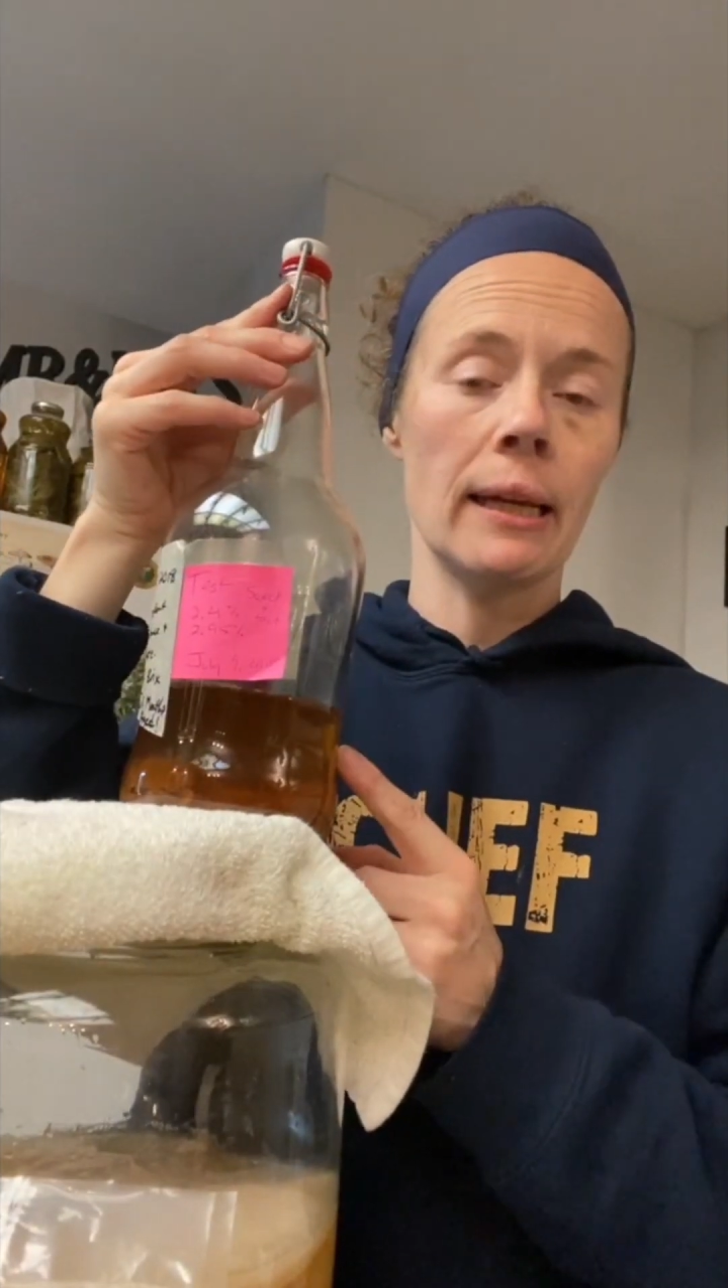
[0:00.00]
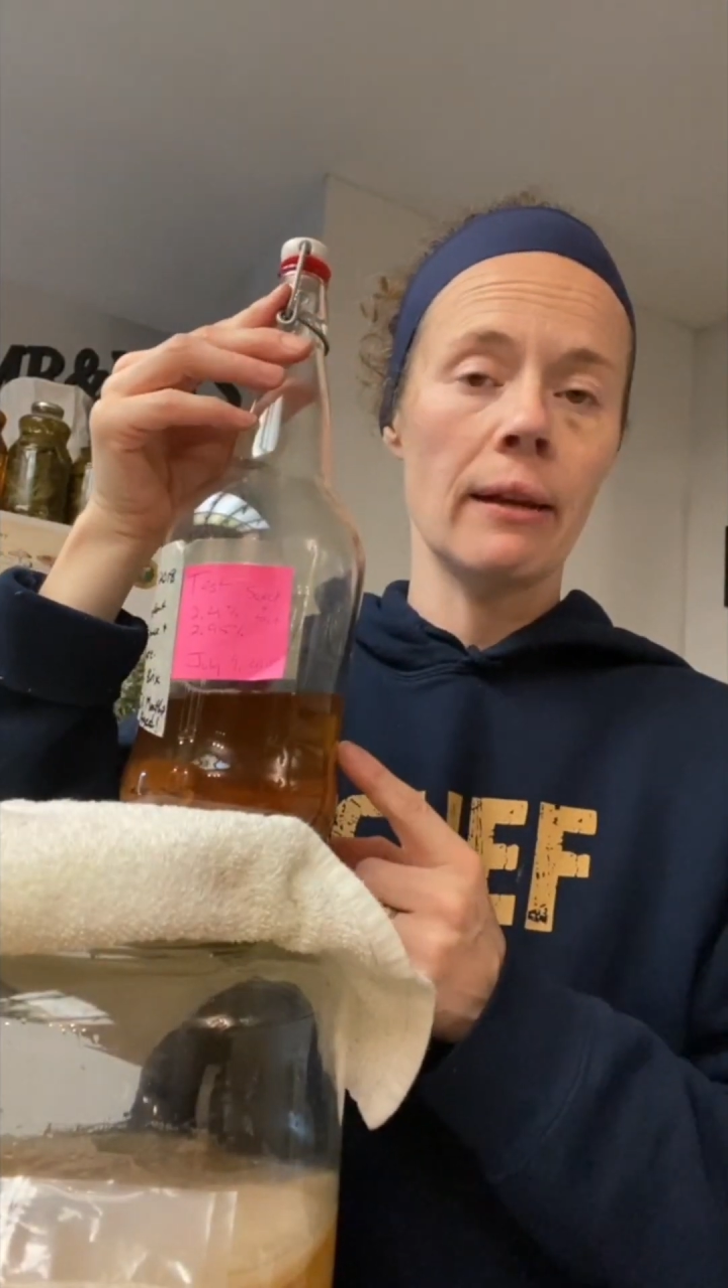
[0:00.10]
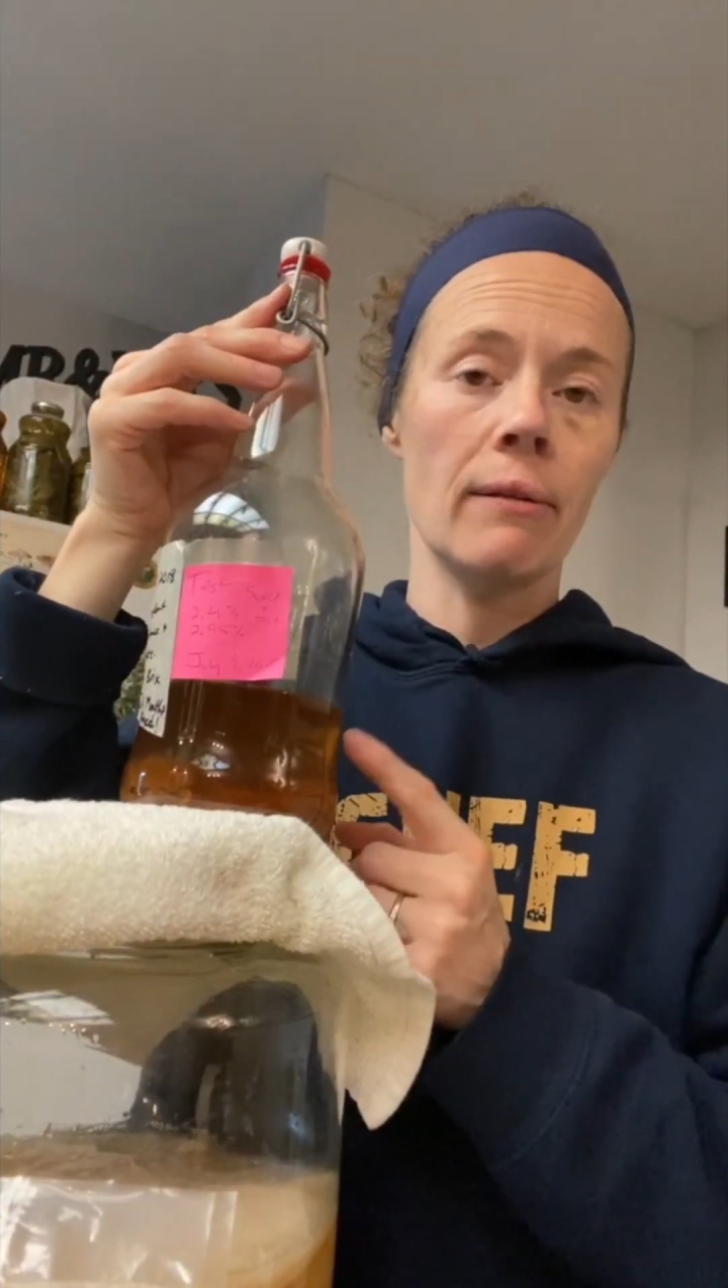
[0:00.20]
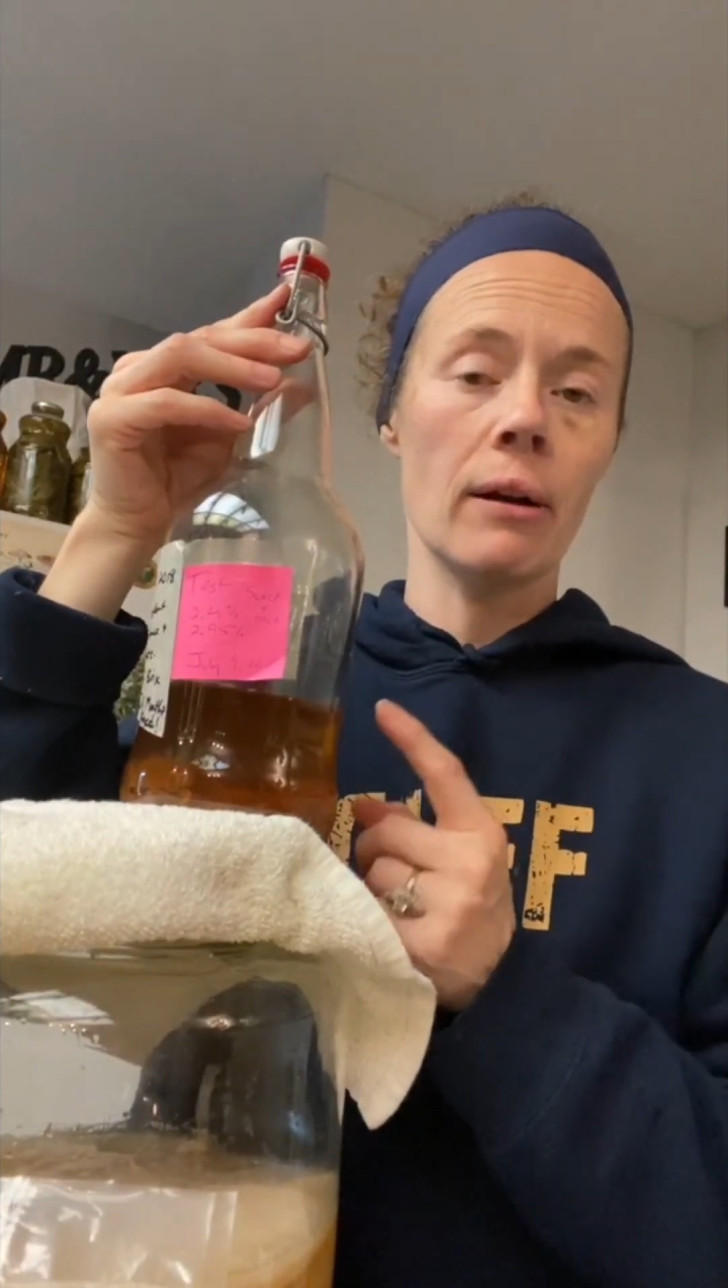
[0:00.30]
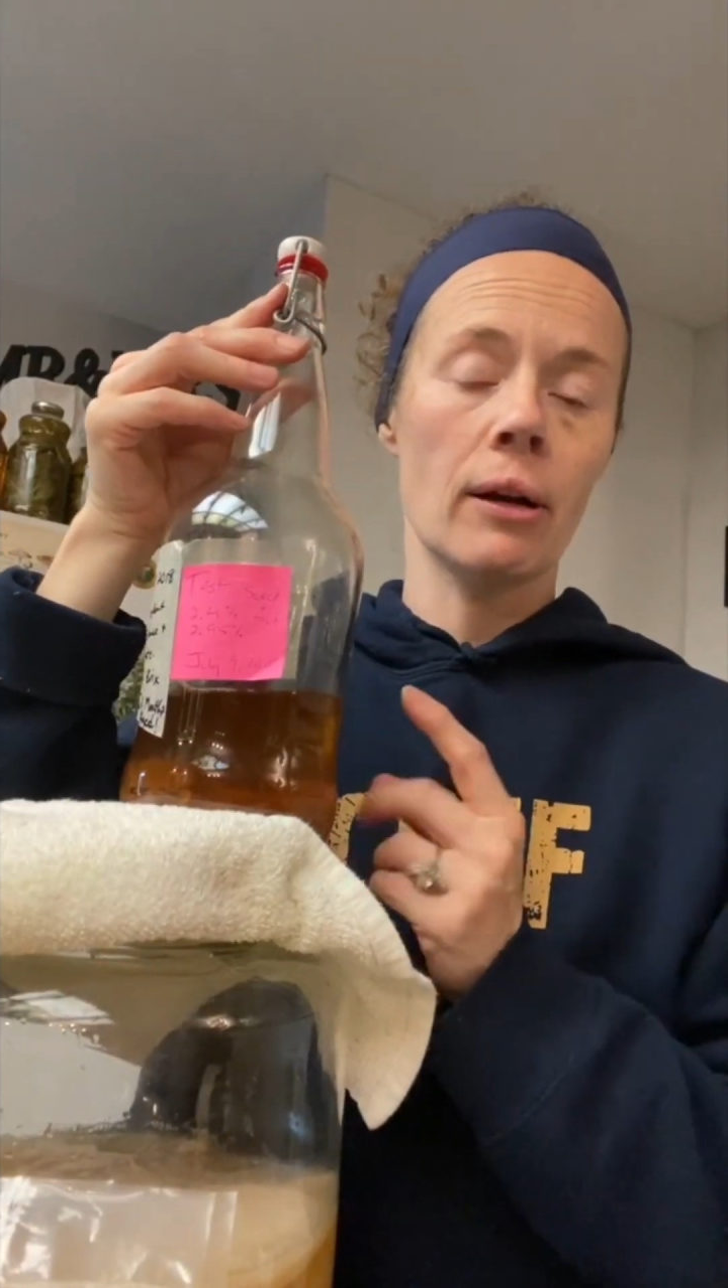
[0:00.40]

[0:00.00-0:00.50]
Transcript: in